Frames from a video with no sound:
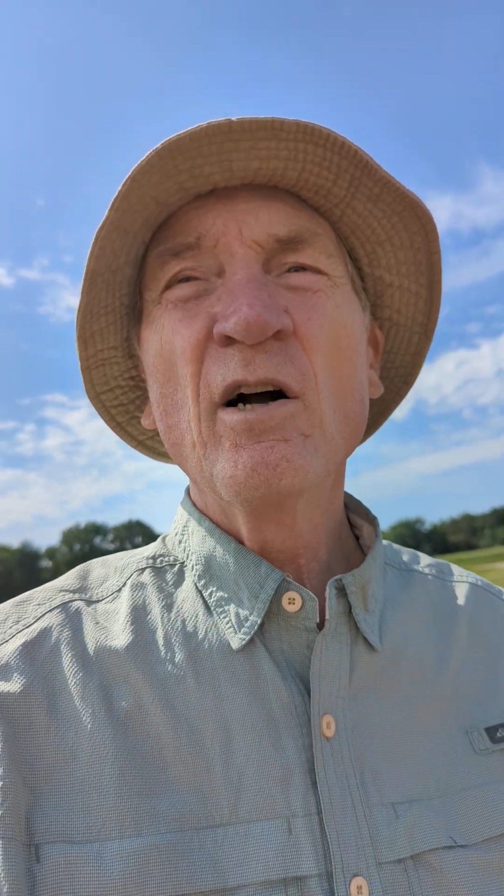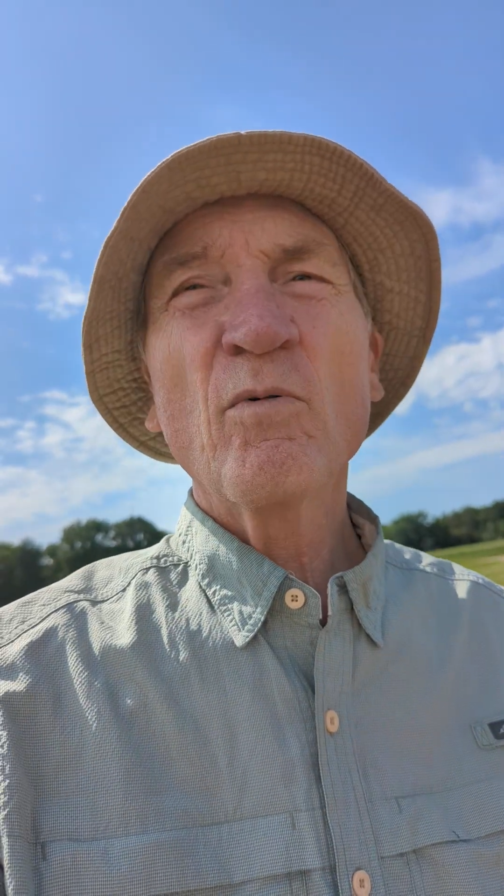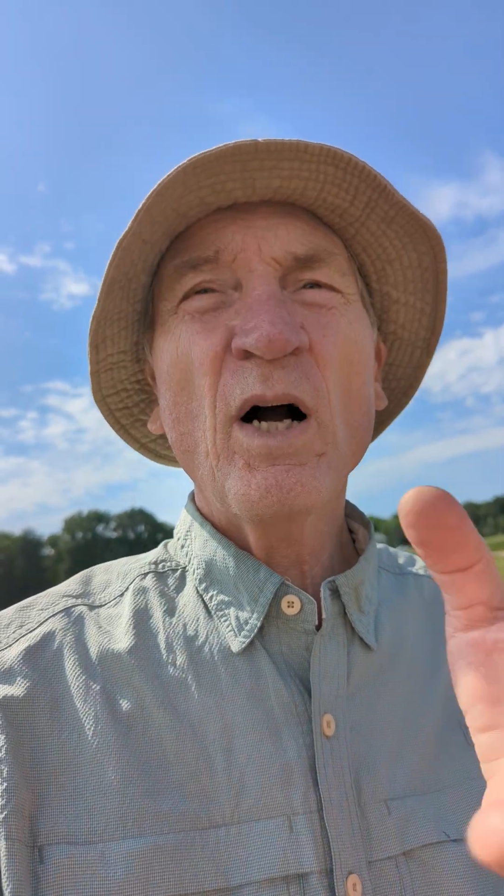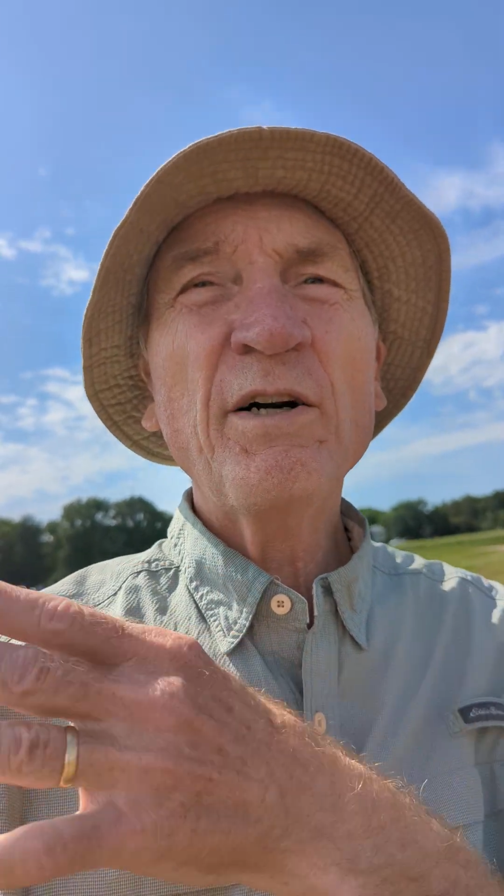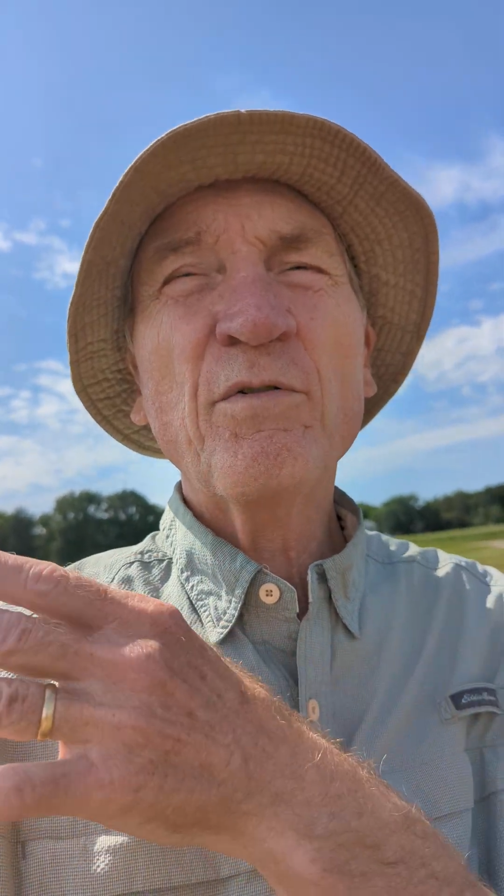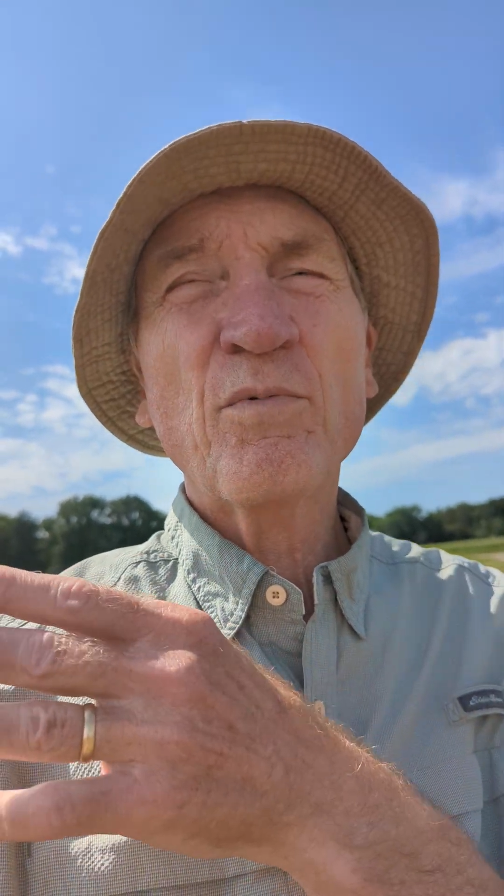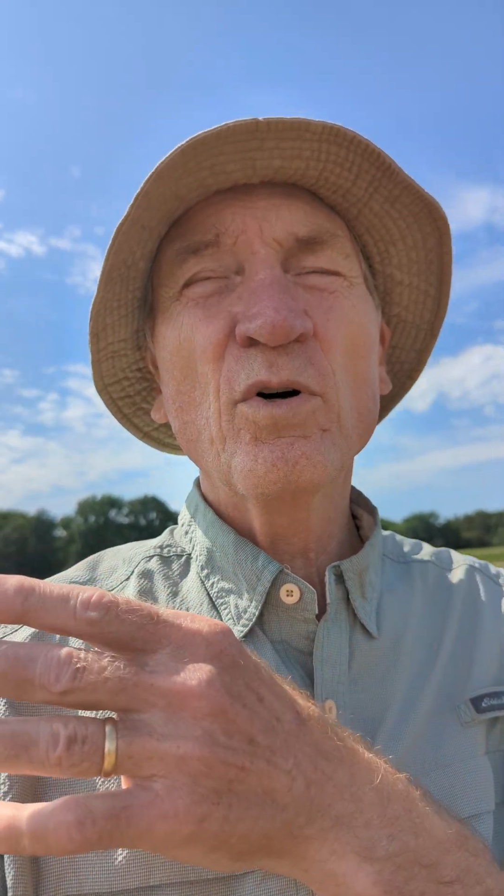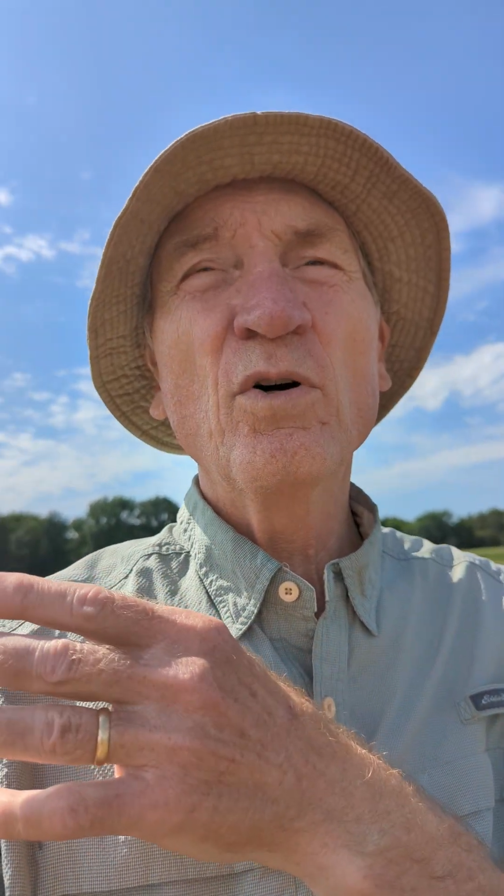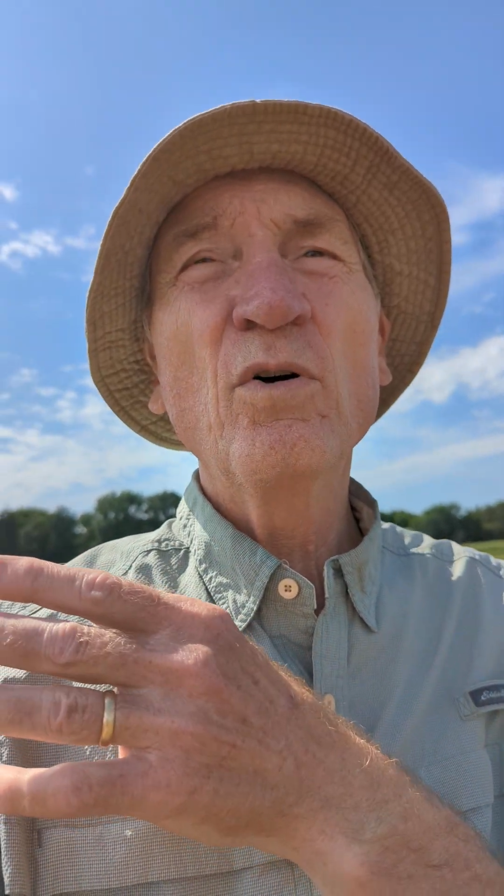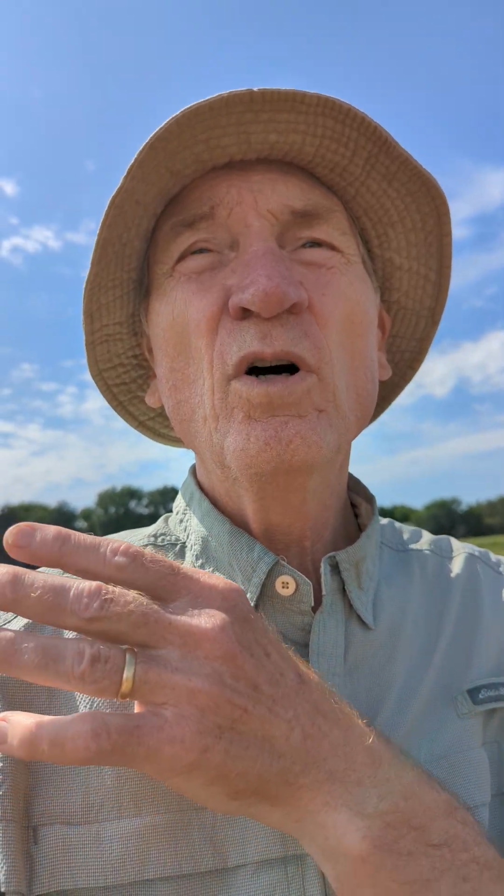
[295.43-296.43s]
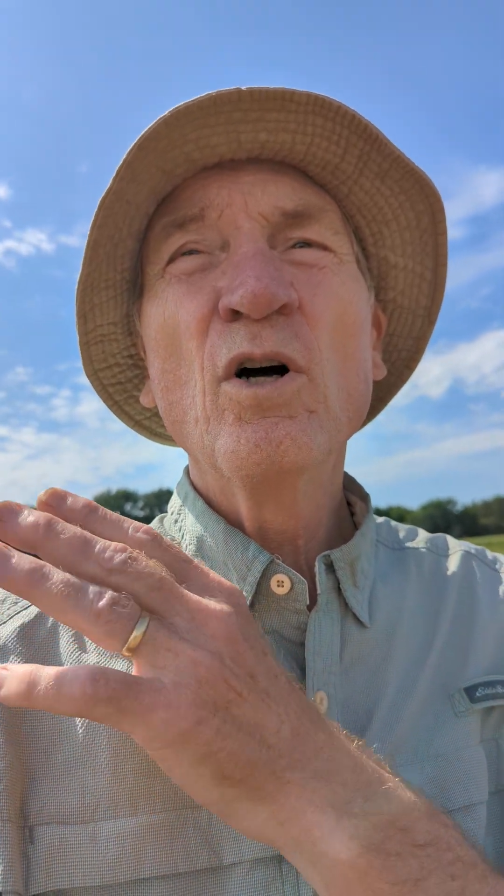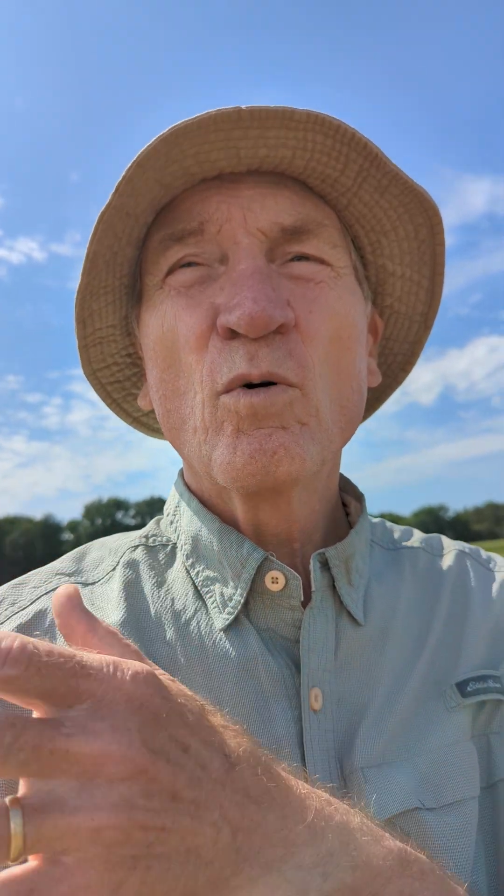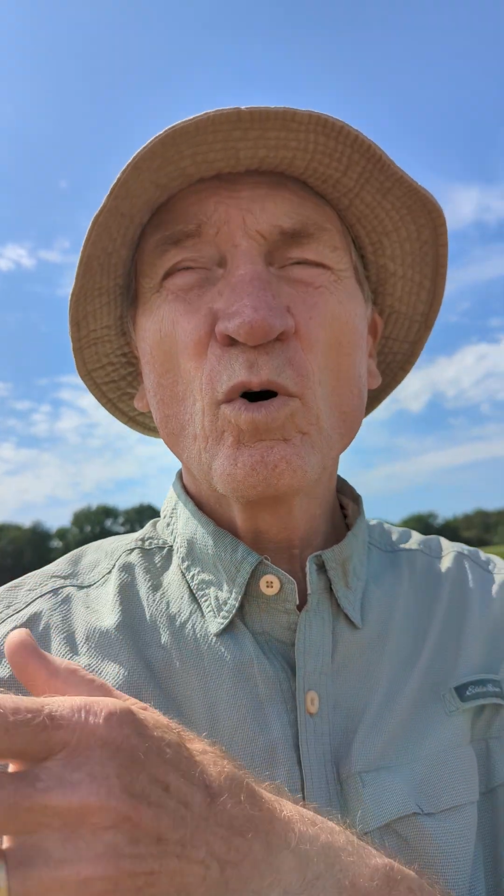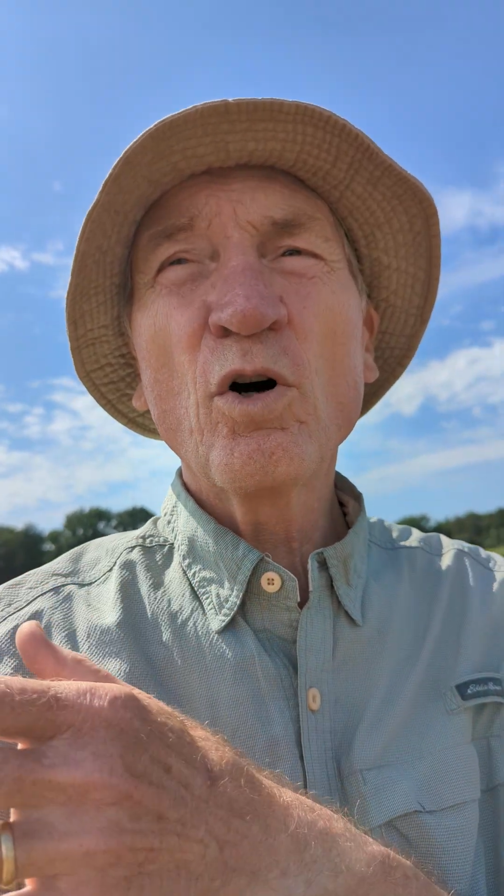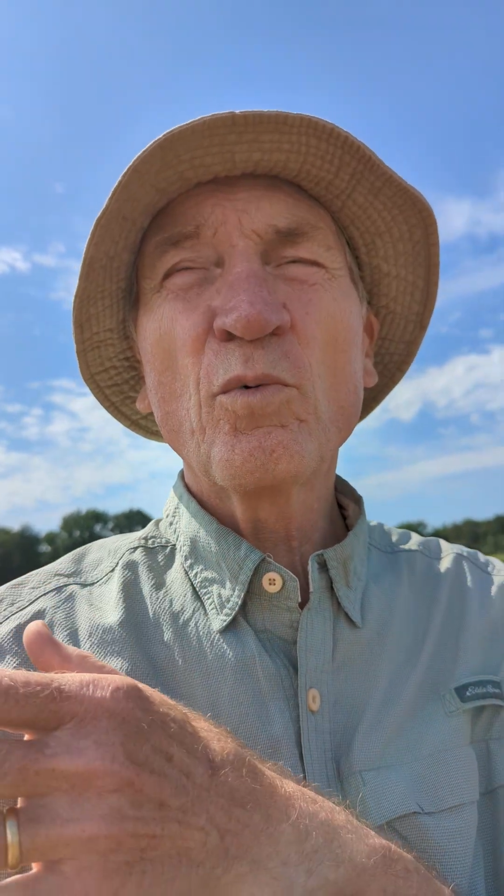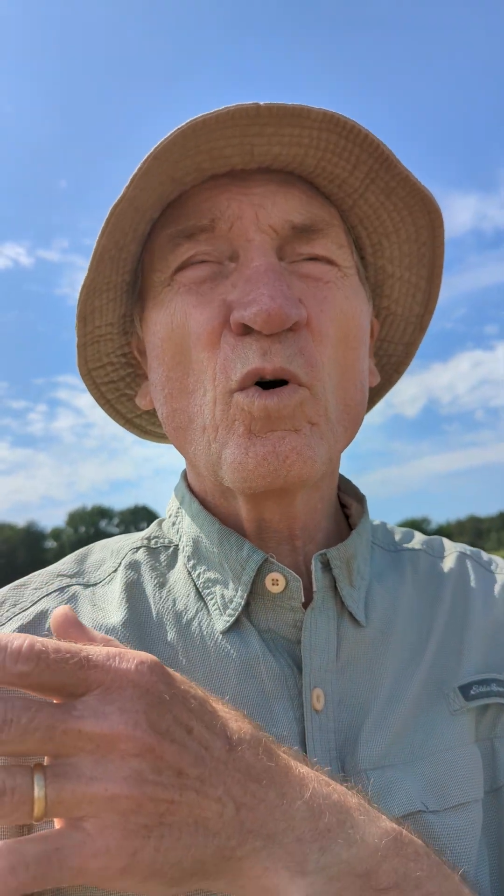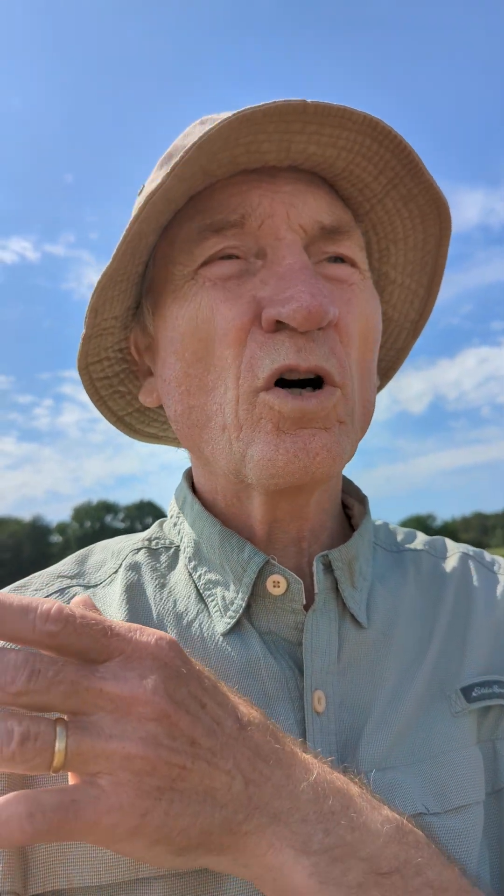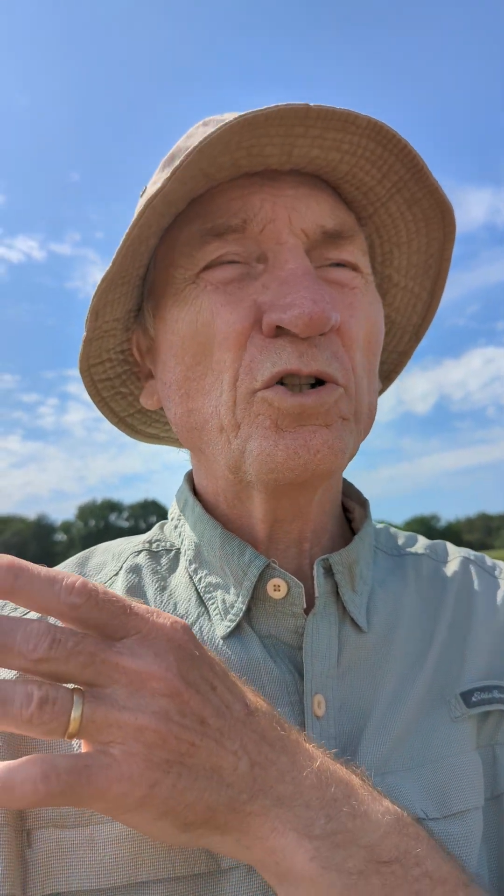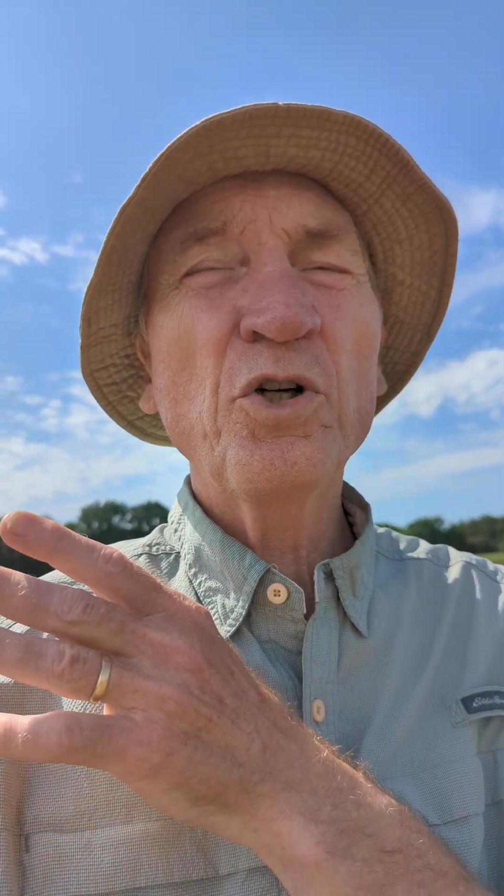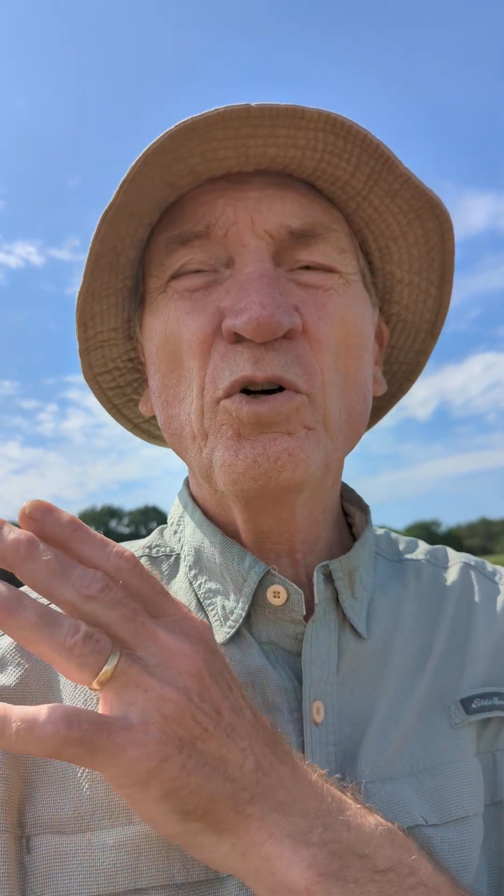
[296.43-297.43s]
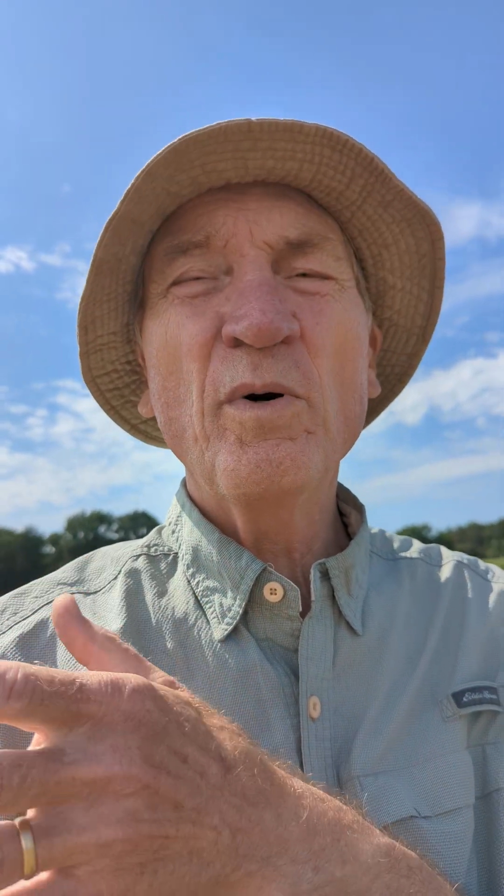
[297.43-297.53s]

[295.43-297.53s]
right through World War II,